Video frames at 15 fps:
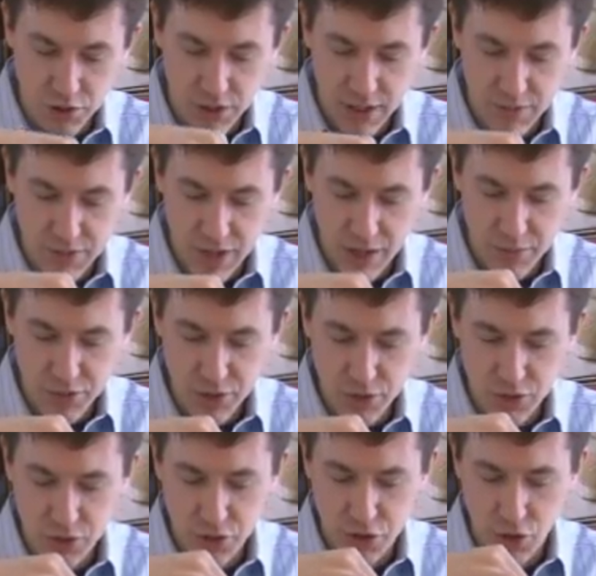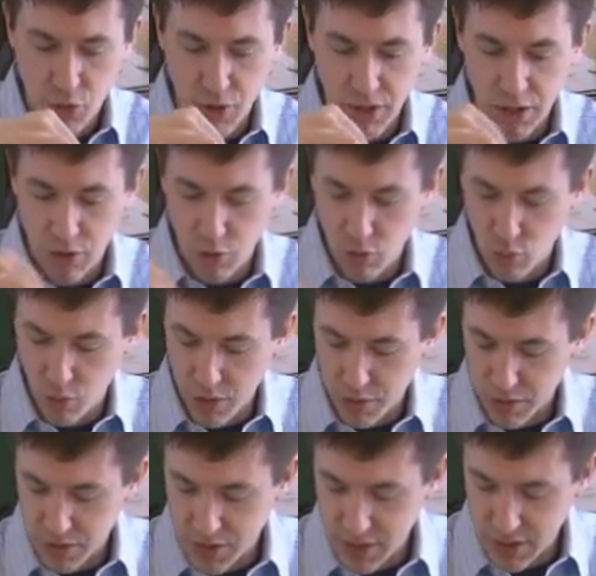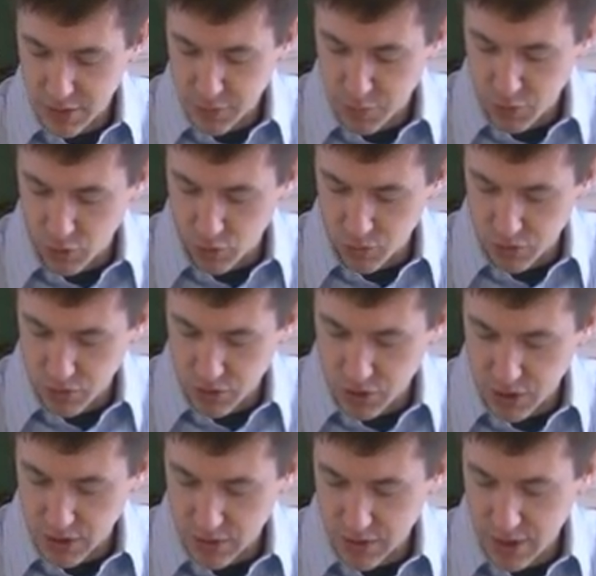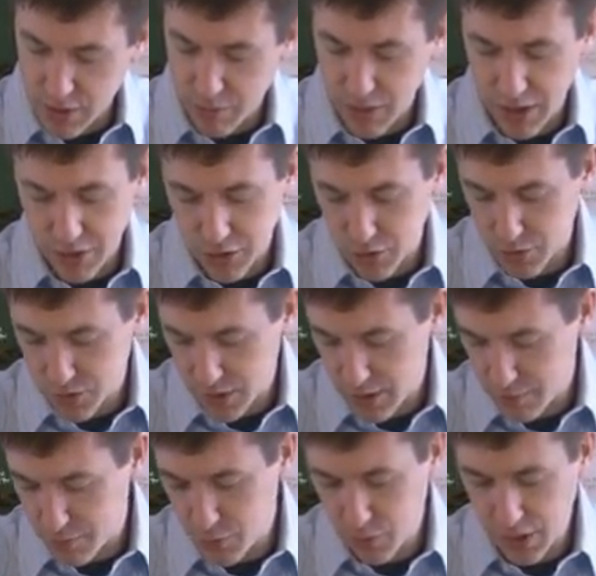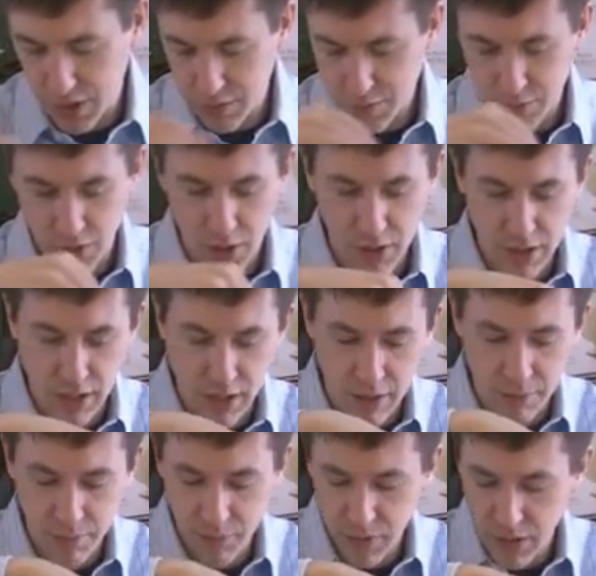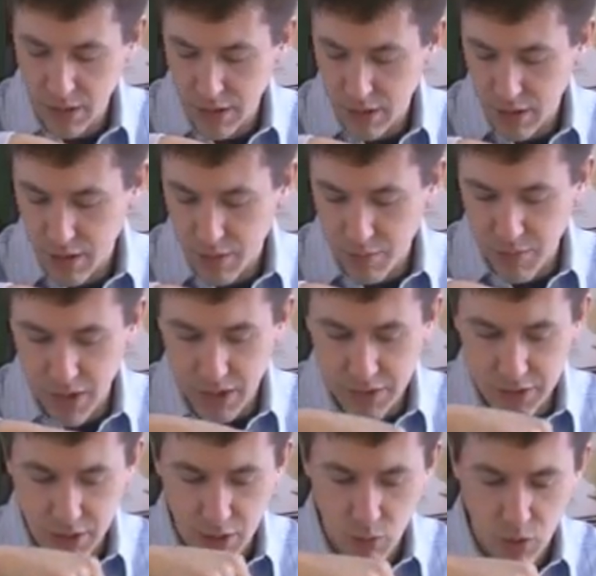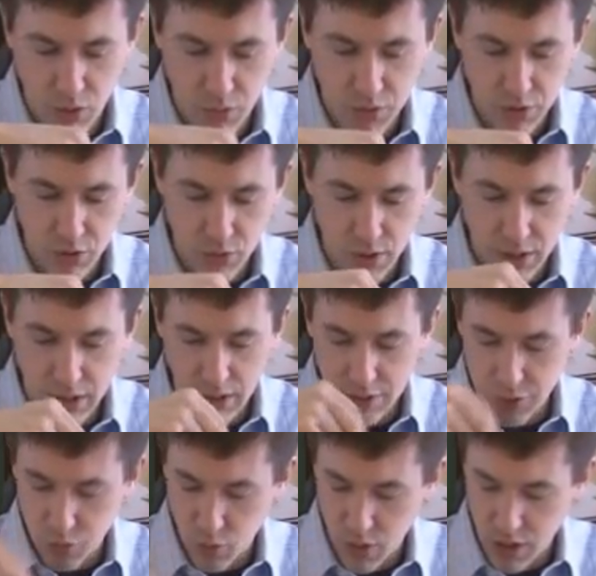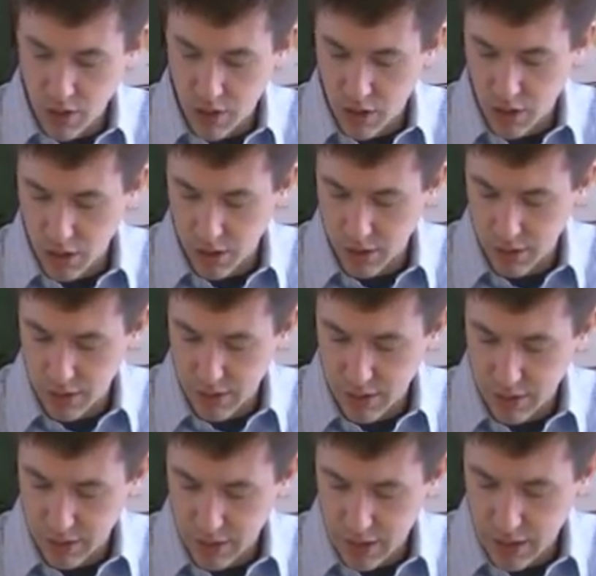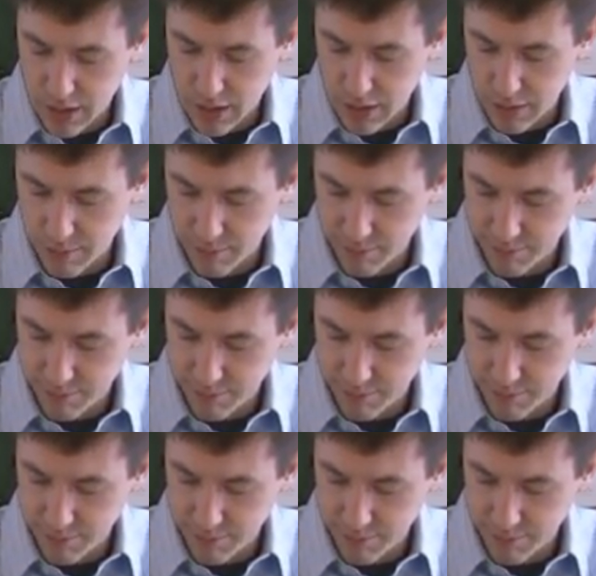leaves, I'm just showing you with a teaspoon just how much. You see a few leaves falling in, but what we're doing is we are getting,